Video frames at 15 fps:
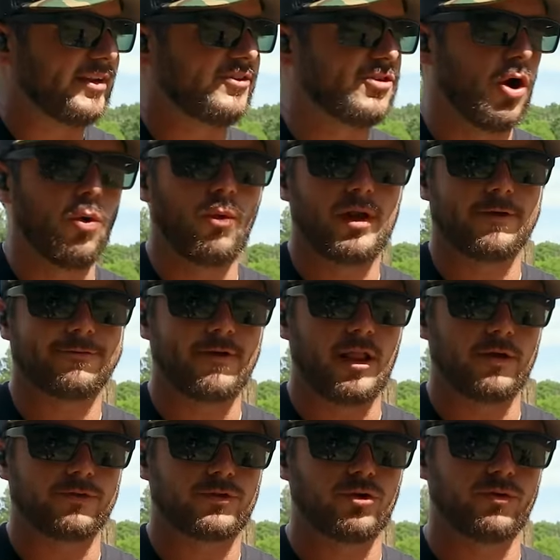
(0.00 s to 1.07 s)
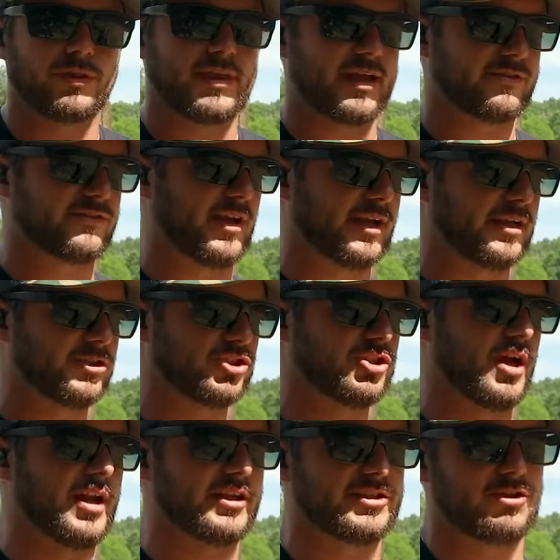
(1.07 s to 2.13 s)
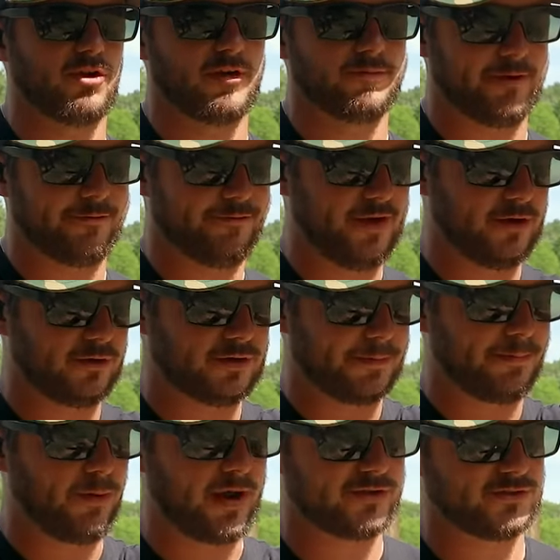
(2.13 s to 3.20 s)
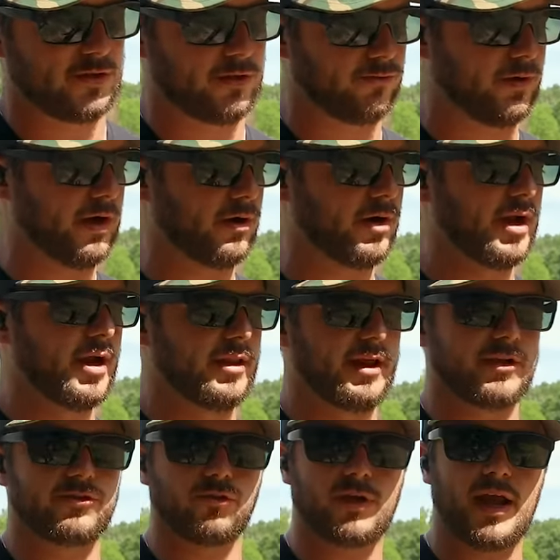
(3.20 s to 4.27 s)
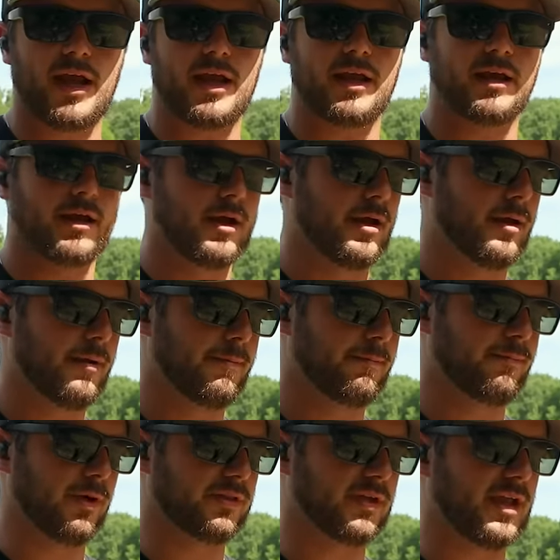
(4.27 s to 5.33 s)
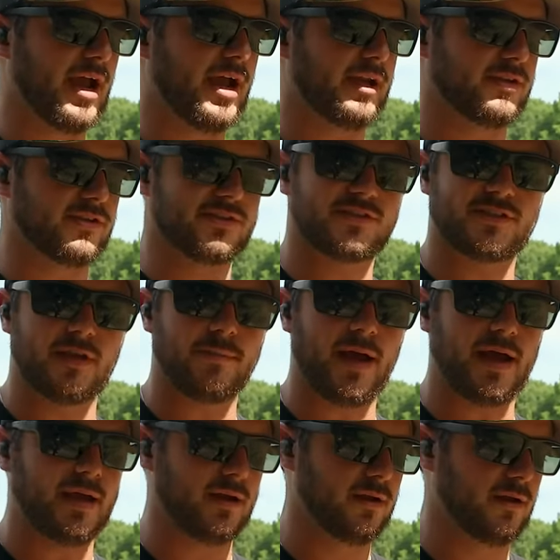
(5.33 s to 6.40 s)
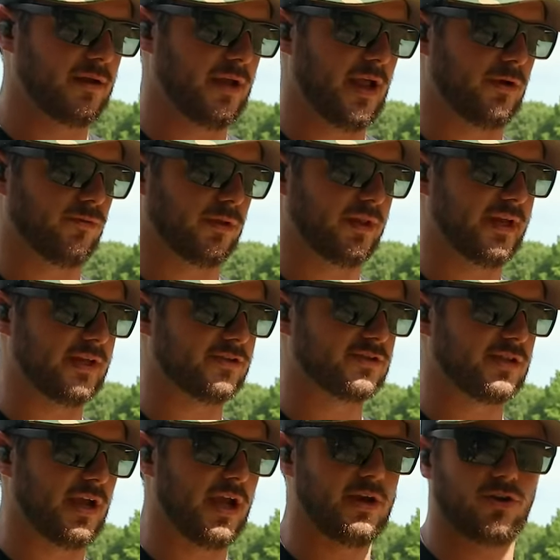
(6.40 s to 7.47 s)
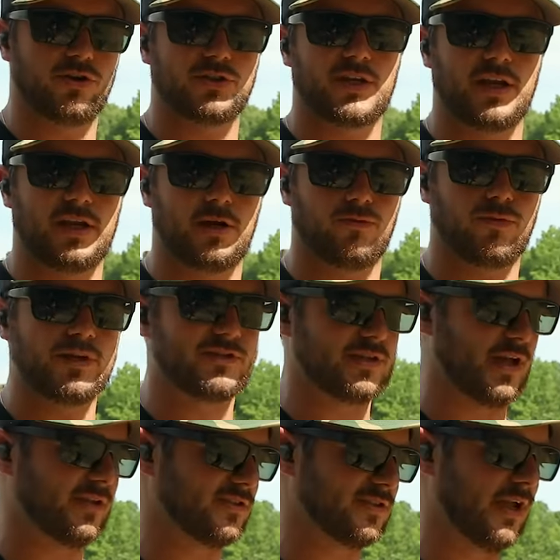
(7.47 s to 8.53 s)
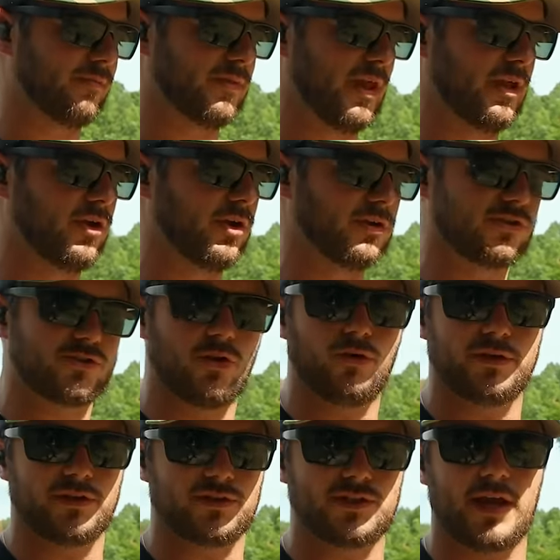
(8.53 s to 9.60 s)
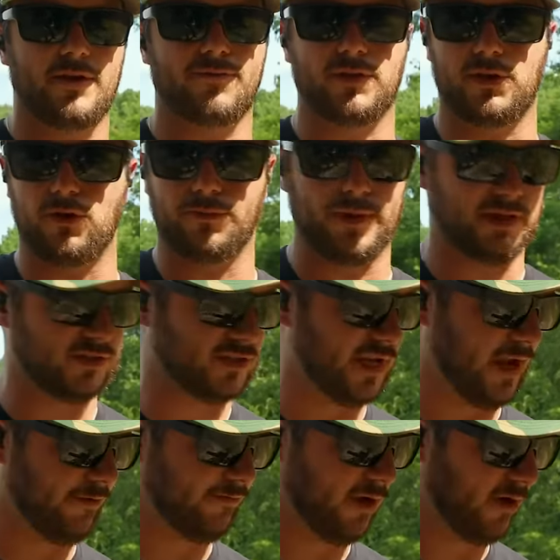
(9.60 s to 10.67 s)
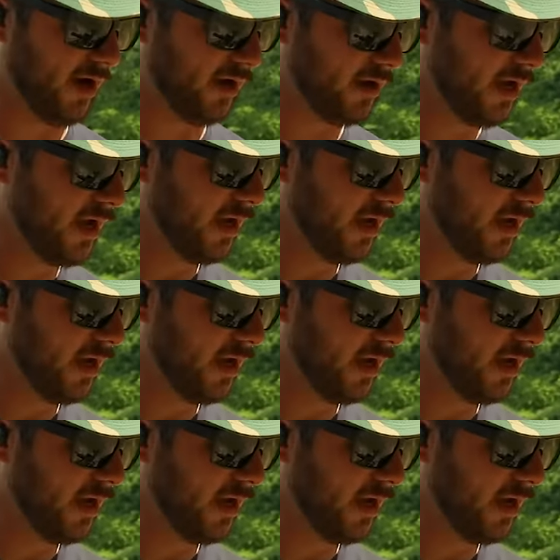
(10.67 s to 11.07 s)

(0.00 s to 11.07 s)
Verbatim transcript: I don't wanna follow through with that second shot. I still have my finger depressed to the rear. That's okay. Put the guy into semi and release, and you're just gonna get a reset. Same thing, you can just throw it into safe and then you'll be in safe, all right?